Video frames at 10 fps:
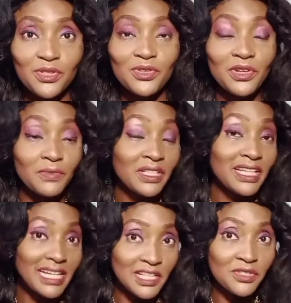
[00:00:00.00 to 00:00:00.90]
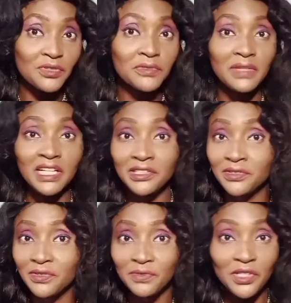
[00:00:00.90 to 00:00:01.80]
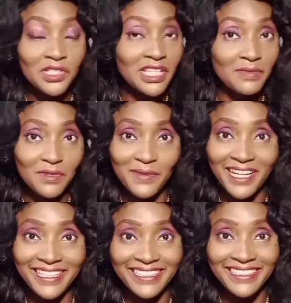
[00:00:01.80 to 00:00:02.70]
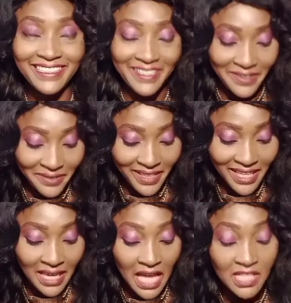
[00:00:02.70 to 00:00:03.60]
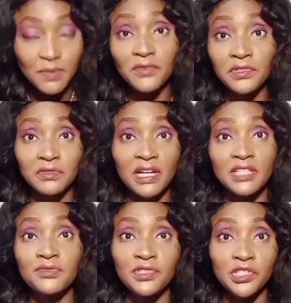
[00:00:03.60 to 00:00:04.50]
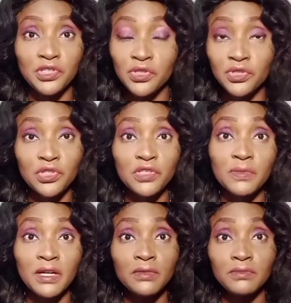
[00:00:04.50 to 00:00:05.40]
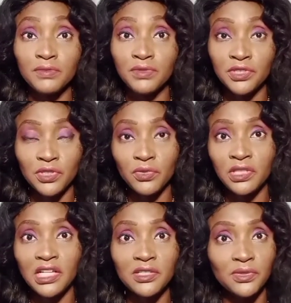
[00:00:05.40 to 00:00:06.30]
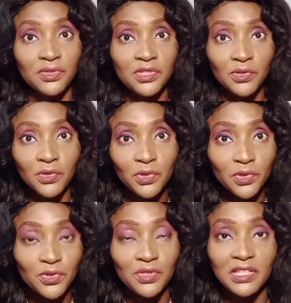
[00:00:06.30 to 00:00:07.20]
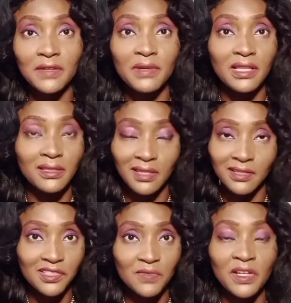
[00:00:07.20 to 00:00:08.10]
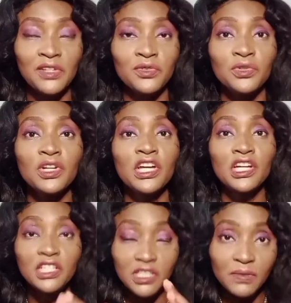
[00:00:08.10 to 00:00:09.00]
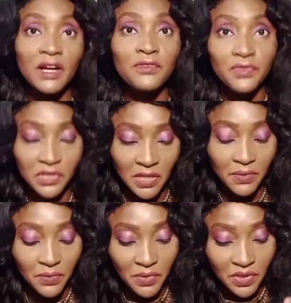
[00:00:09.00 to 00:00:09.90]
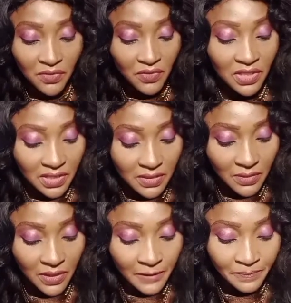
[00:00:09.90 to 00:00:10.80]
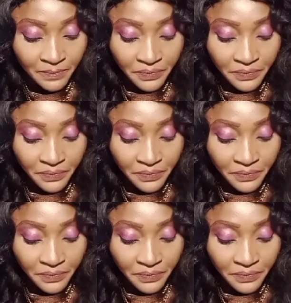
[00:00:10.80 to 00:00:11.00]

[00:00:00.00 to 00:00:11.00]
So being a classy woman, just keep smiling. Okay, and smile for the right reason. Don't just smile, maybe someone has lost someone close to them, and smile, no, smile for the appropriate things, okay?